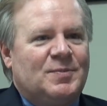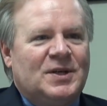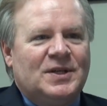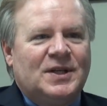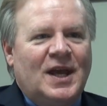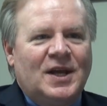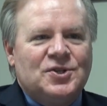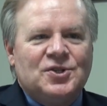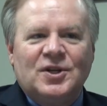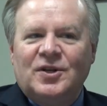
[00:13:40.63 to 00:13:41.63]
to be
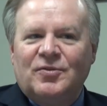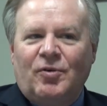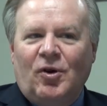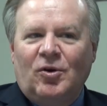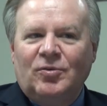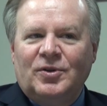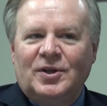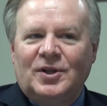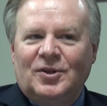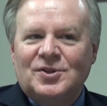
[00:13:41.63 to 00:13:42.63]
engaged and involved,
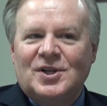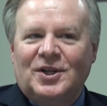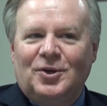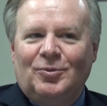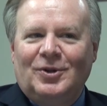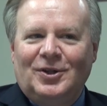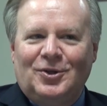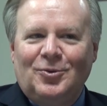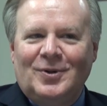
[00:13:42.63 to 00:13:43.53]
and it looks like you're really